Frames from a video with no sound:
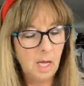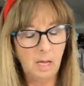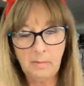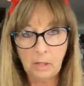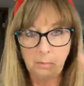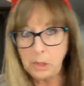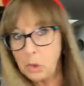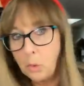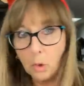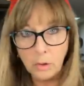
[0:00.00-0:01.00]
um, it could be
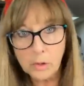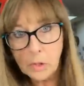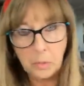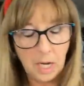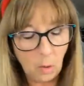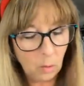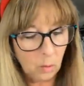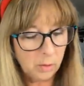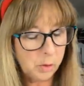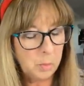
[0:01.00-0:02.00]
two orders, three hour
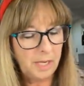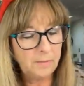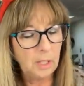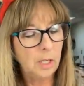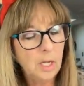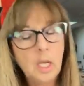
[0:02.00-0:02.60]
orders, whatever,